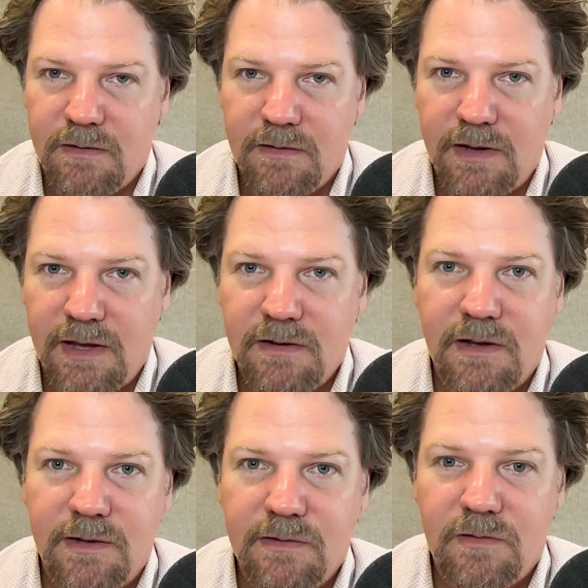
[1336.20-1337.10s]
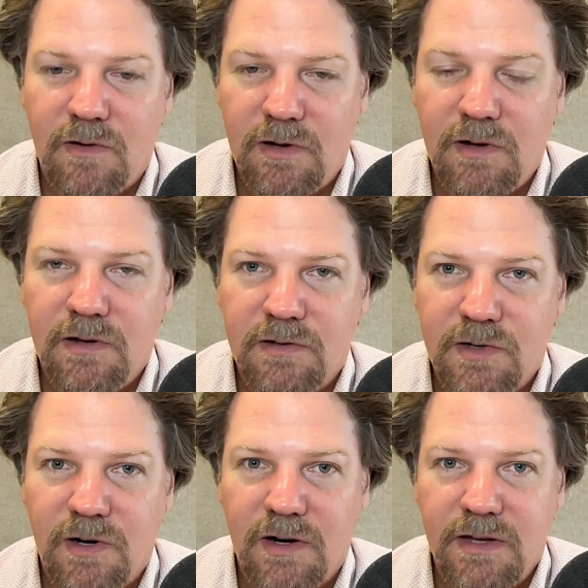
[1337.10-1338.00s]
and gun law
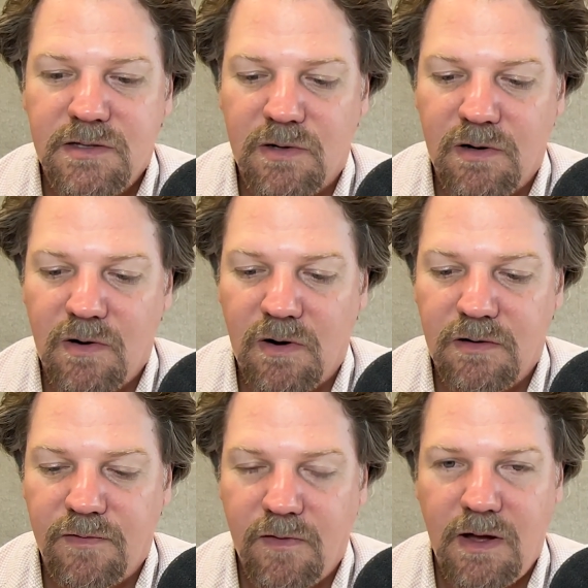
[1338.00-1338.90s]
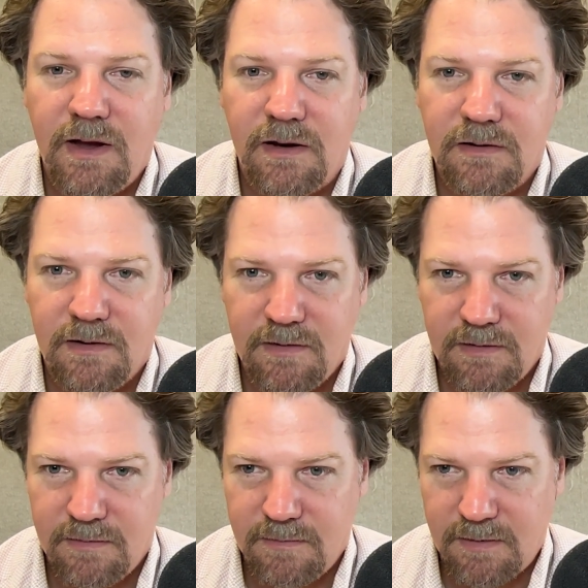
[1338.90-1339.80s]
attorneys are hard to find.
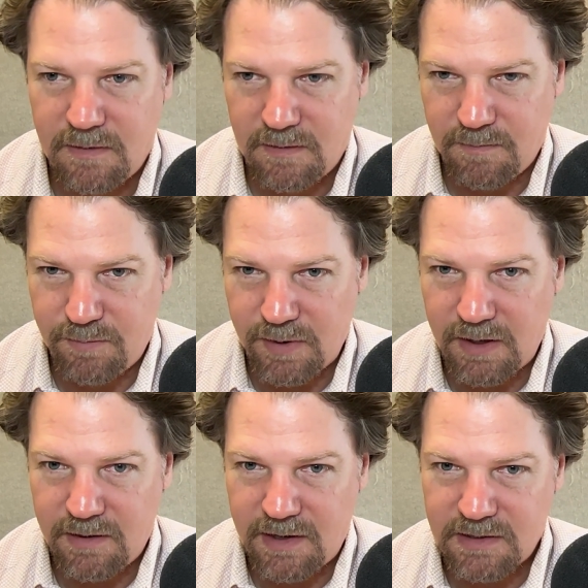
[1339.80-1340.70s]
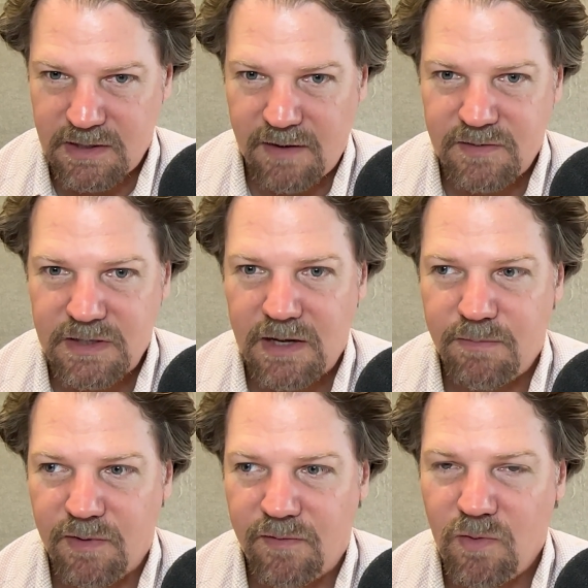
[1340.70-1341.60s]
But as I've said
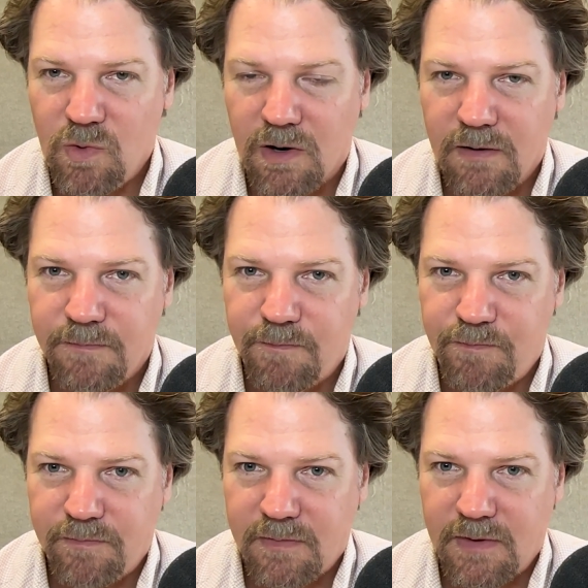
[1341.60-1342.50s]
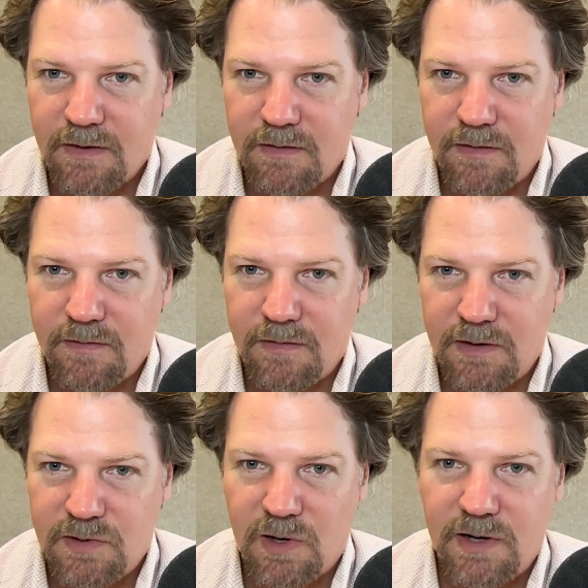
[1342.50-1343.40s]
before,
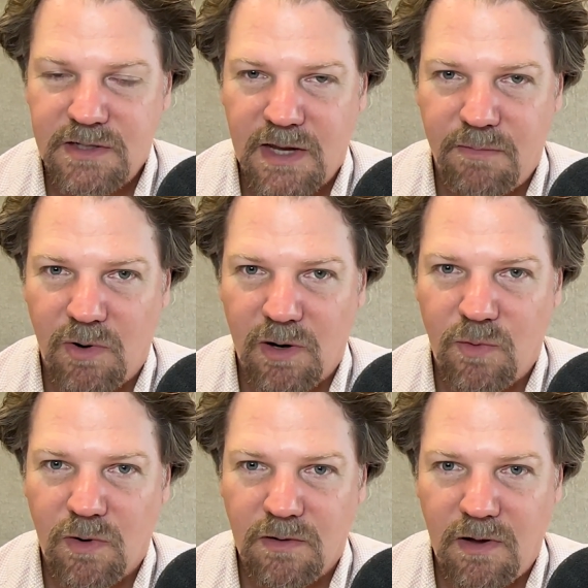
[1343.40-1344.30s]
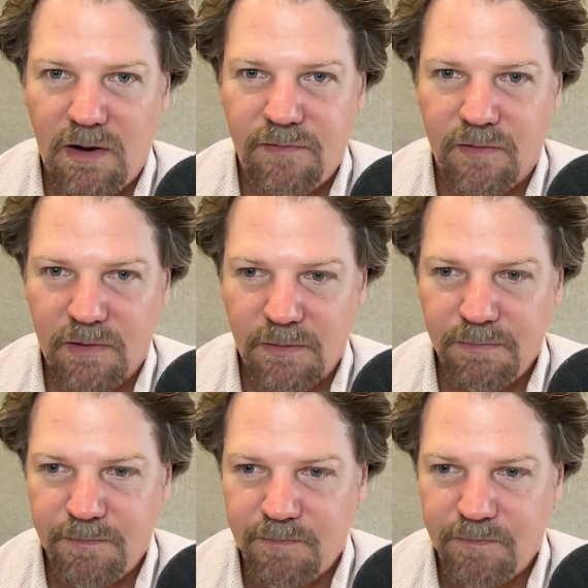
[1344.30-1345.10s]
attorneys at Marquardt Law Firm